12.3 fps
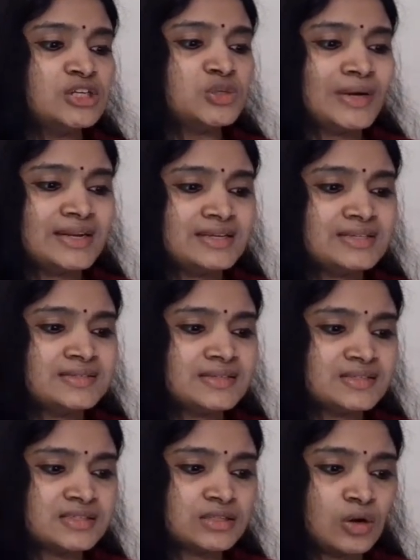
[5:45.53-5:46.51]

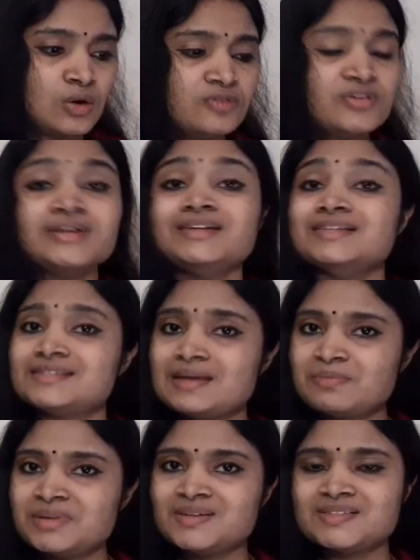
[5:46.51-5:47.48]
26th of
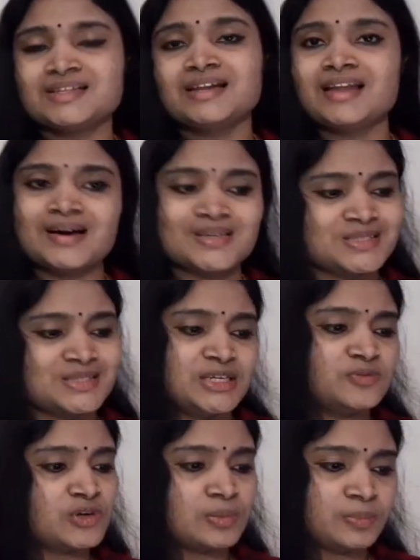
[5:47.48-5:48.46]
December is the last
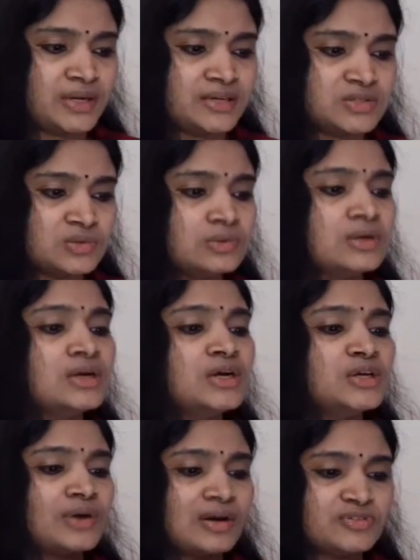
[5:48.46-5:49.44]
date for applying. So
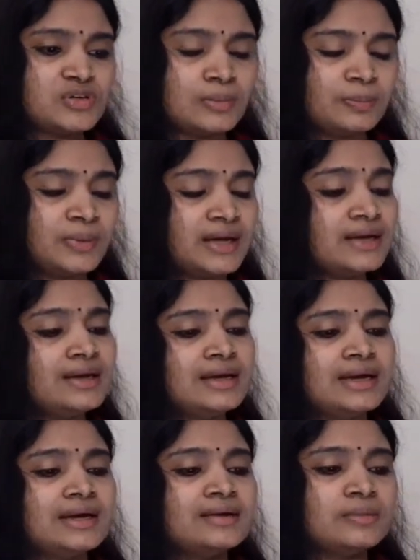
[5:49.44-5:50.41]
you have to apply
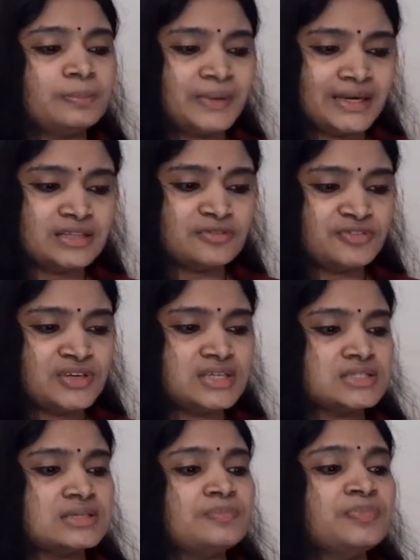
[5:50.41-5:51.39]
and pay the
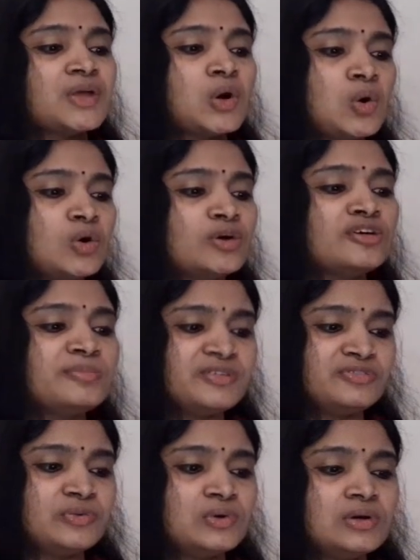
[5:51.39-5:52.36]
fees on or
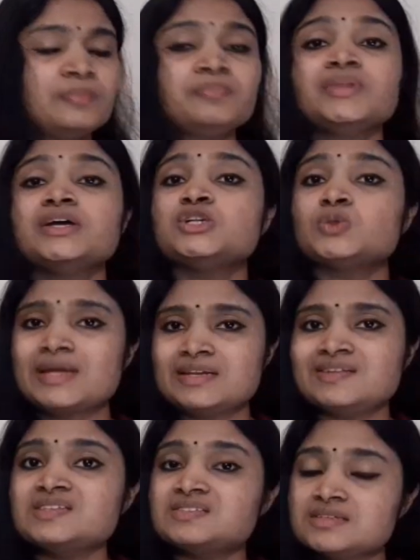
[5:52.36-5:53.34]
before
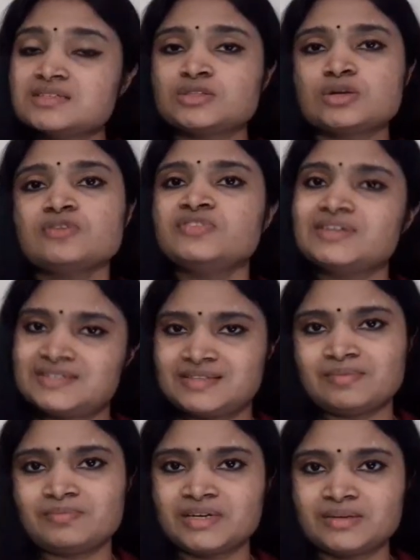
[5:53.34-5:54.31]
26th of
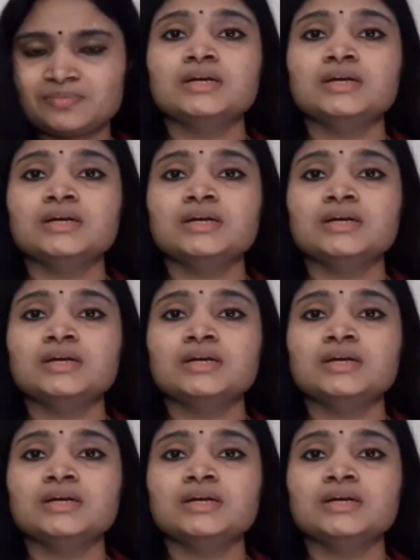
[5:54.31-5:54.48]
December.